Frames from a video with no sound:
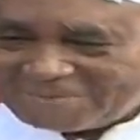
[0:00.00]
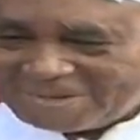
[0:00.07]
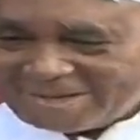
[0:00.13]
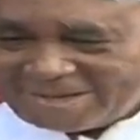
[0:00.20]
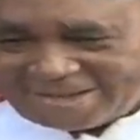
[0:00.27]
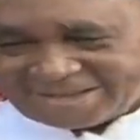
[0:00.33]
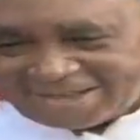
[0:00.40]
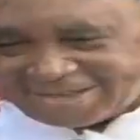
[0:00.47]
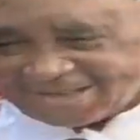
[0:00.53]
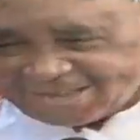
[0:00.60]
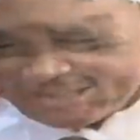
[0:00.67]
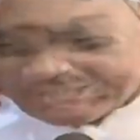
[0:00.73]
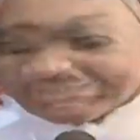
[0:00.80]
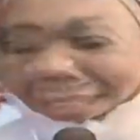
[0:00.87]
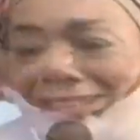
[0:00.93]

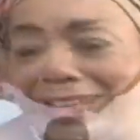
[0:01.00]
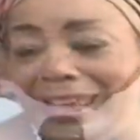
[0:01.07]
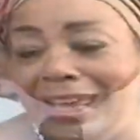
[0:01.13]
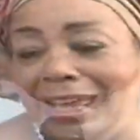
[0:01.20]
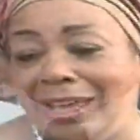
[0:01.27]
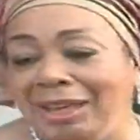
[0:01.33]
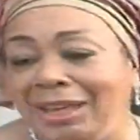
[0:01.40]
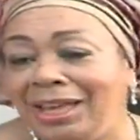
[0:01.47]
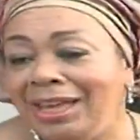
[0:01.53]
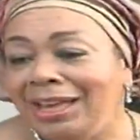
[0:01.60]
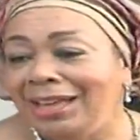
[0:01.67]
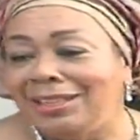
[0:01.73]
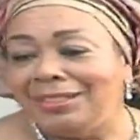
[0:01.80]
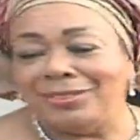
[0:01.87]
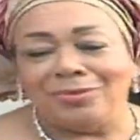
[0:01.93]
Osawa Igbinedion, his
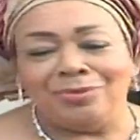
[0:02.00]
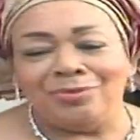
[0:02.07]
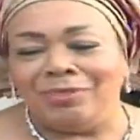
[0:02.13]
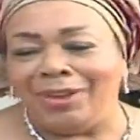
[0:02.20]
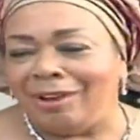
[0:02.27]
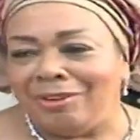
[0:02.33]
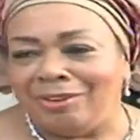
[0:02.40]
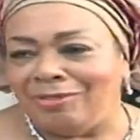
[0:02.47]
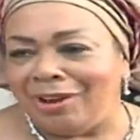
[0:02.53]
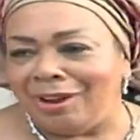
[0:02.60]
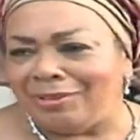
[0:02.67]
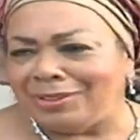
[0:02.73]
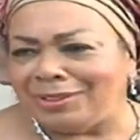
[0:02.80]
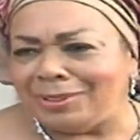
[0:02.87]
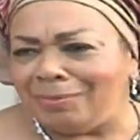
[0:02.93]
wife, Lady Cherry
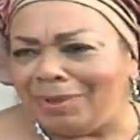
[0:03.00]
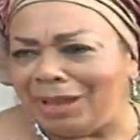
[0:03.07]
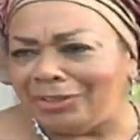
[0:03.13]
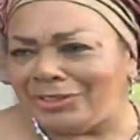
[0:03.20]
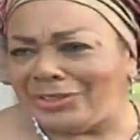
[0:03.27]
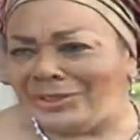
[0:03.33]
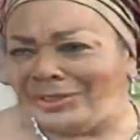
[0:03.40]
Igbinedion, were